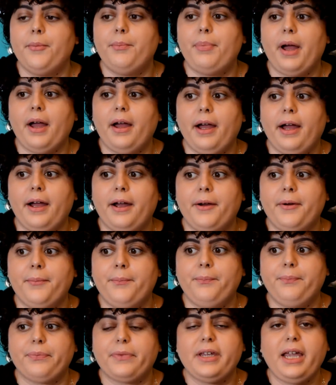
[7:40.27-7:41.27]
But
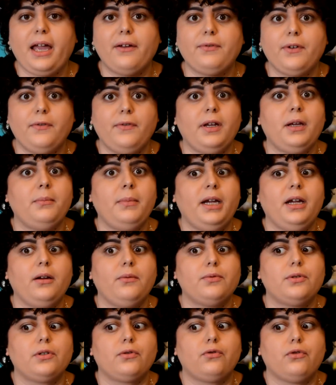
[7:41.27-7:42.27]
um, yeah, Vivian
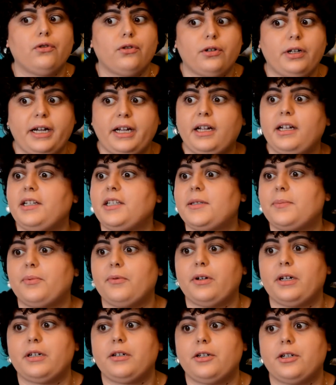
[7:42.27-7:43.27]
Maier was a great
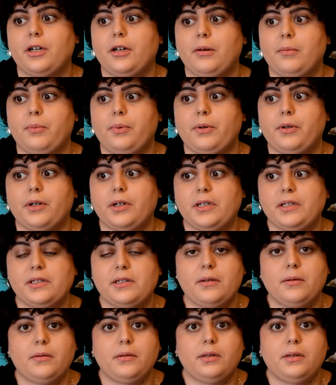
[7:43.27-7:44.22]
inspiration because